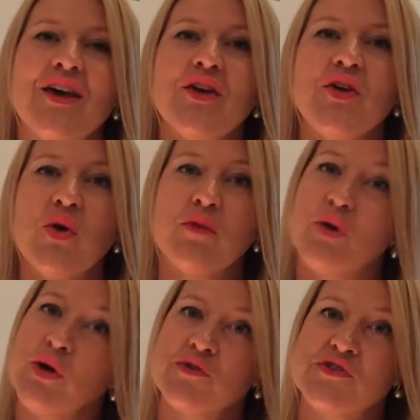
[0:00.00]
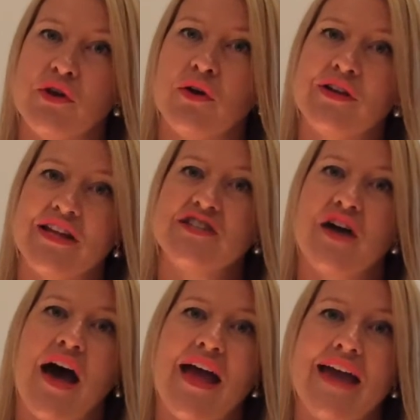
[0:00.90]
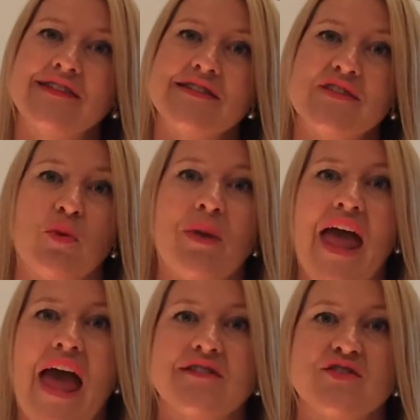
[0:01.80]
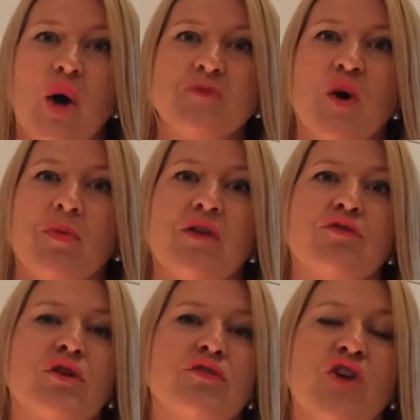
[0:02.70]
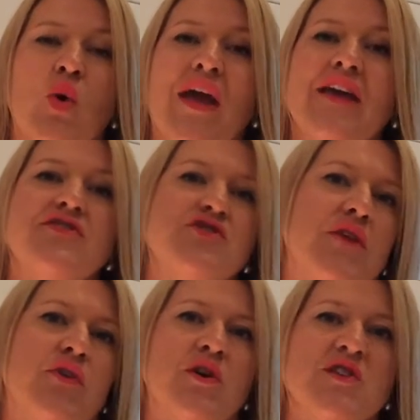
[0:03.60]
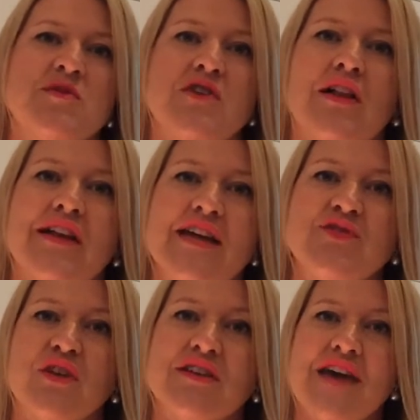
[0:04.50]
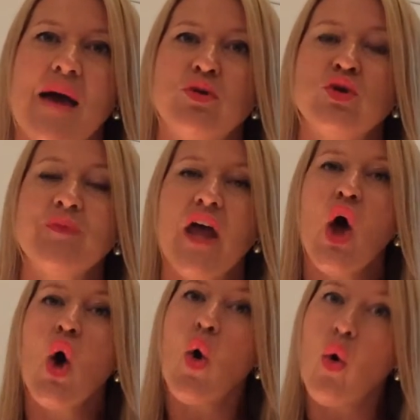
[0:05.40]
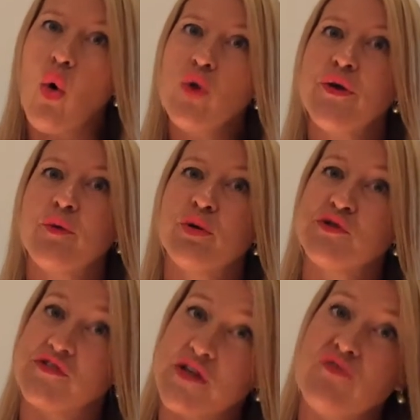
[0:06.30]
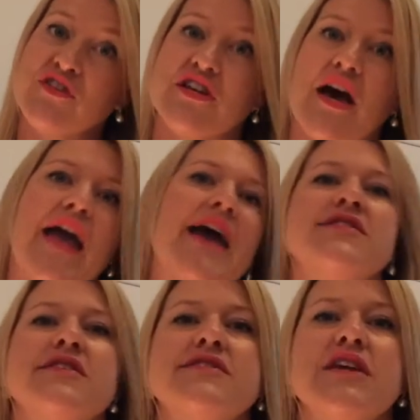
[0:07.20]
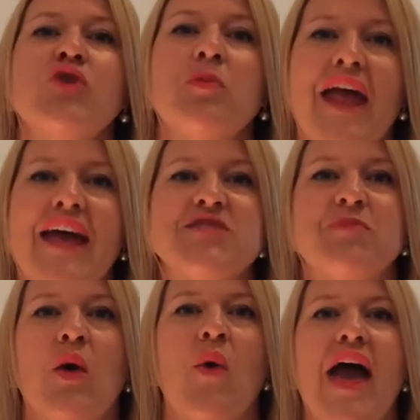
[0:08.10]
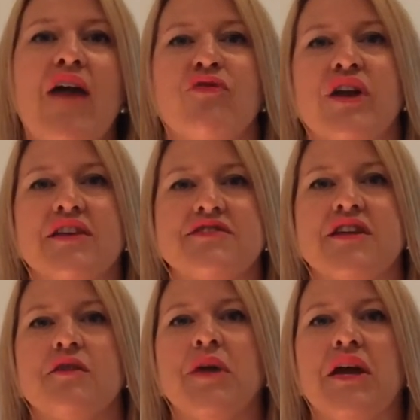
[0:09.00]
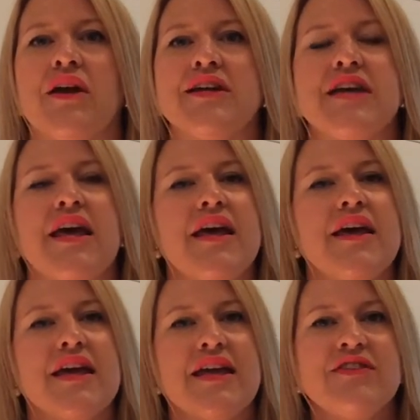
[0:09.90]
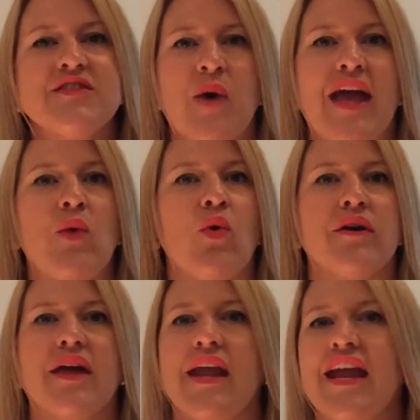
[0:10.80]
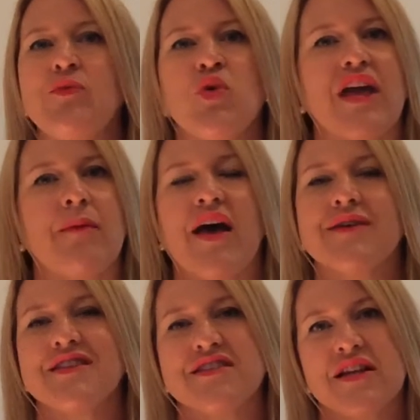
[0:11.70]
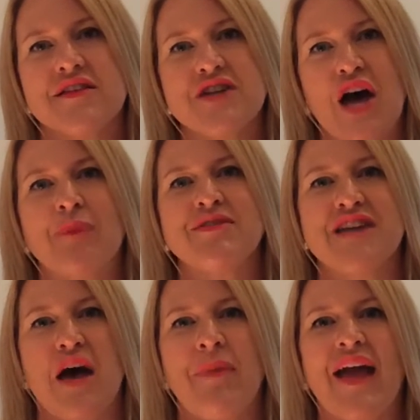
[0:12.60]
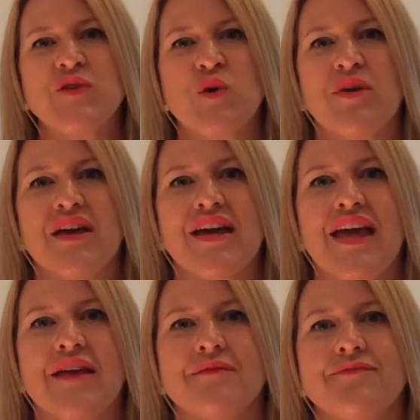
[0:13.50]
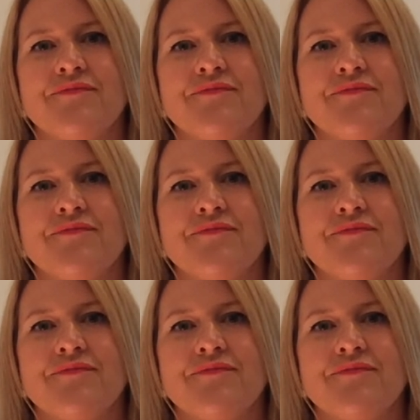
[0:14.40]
You can put your circle into hiatus if you plan to stop swapping for a few weeks during the Christmas holidays, for example, or you can put yourself into hiatus if you plan to be away for an extended period. In this way, you won't get any more emails until it's time to start BakeSwapping again.